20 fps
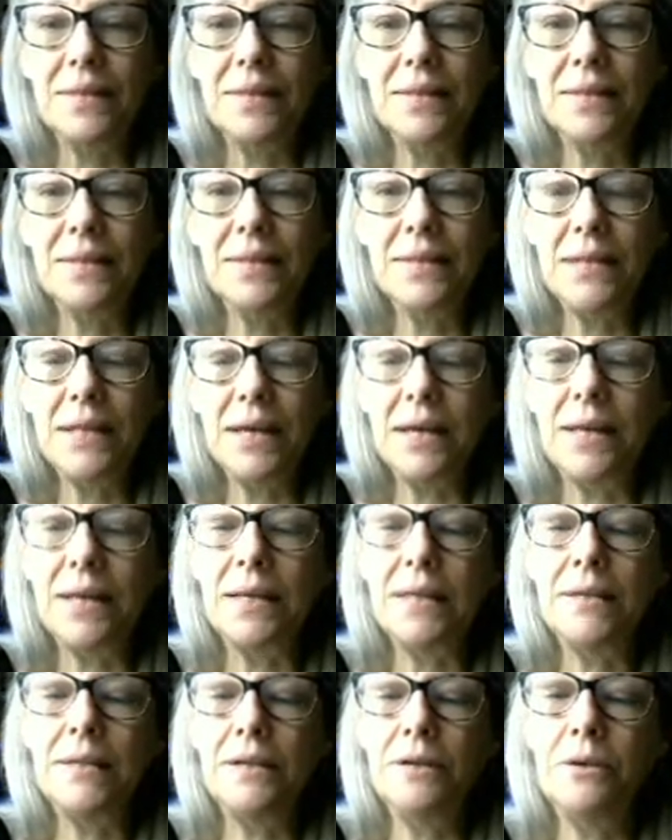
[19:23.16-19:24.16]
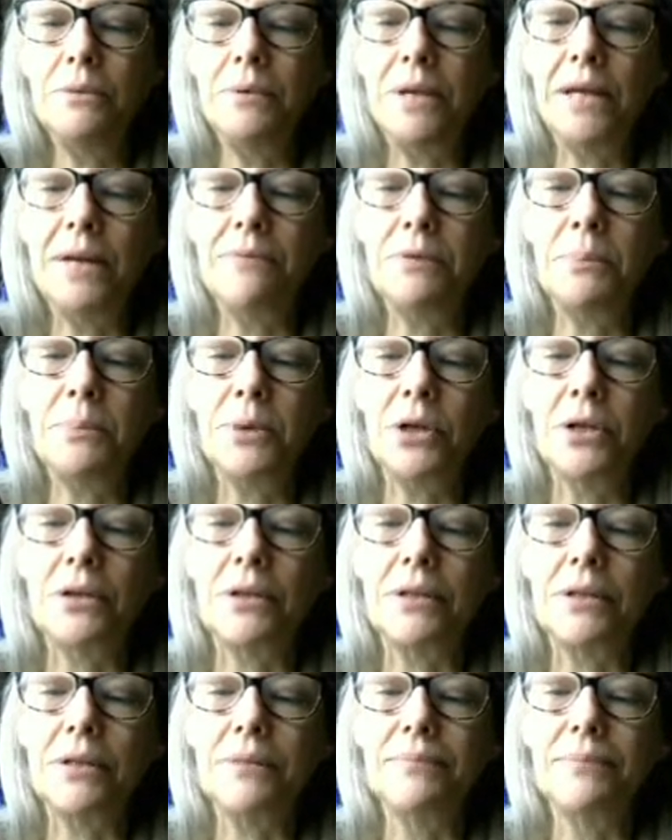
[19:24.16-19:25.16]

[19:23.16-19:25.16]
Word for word: The nine. Oh, we have a bird.